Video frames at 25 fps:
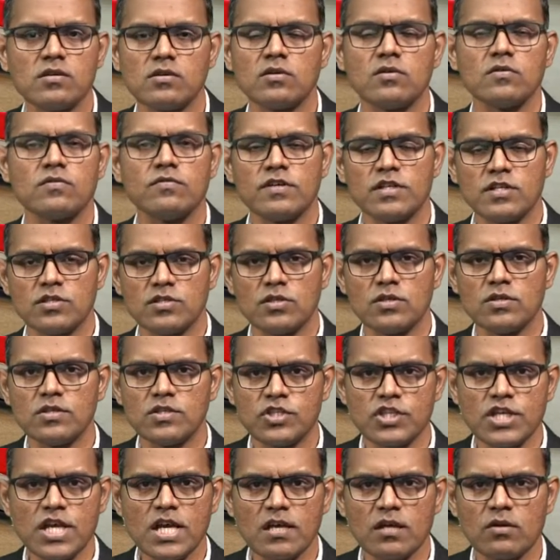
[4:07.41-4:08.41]
So first you
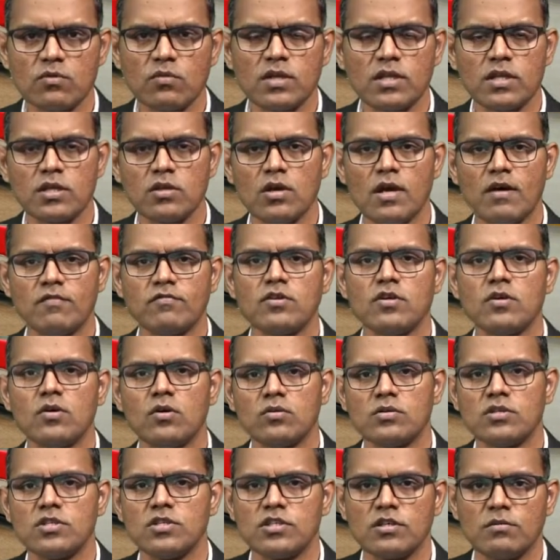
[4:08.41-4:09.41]
check whether you have to
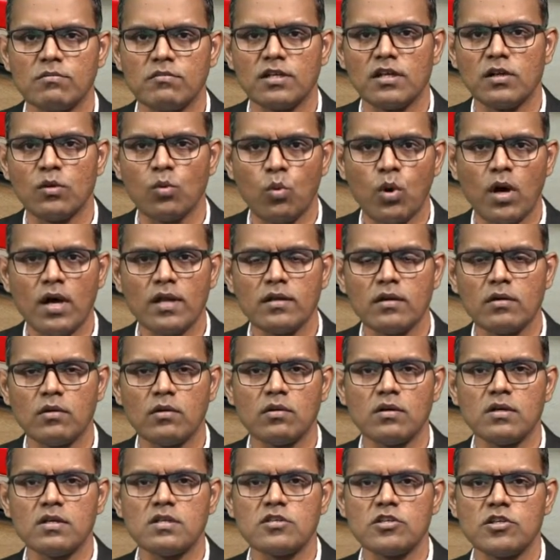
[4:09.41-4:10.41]
go to Terminal 1
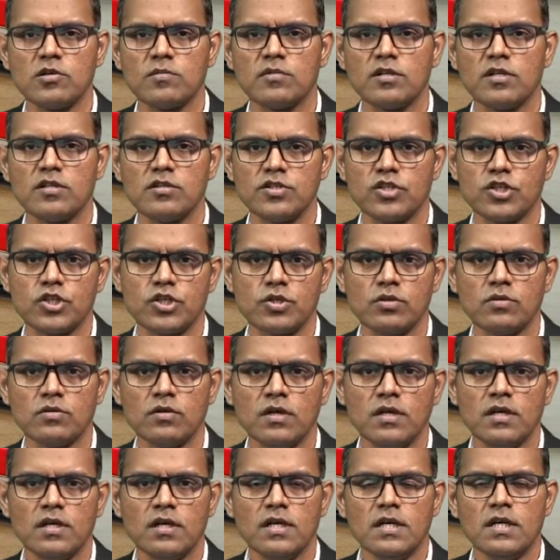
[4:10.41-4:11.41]
or Terminal 2.
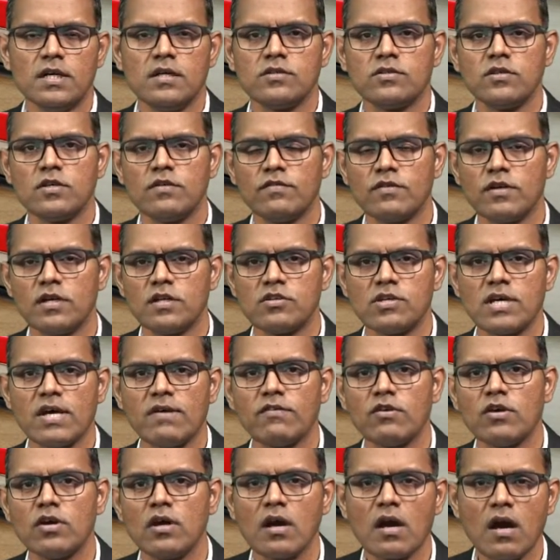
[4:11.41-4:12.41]
So if you're
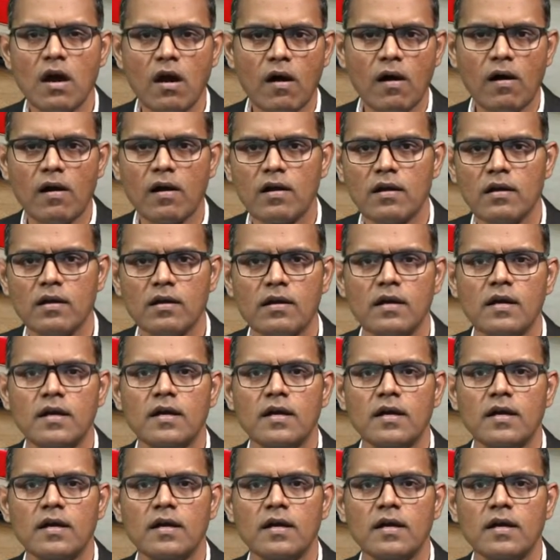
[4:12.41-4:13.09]
driving your car,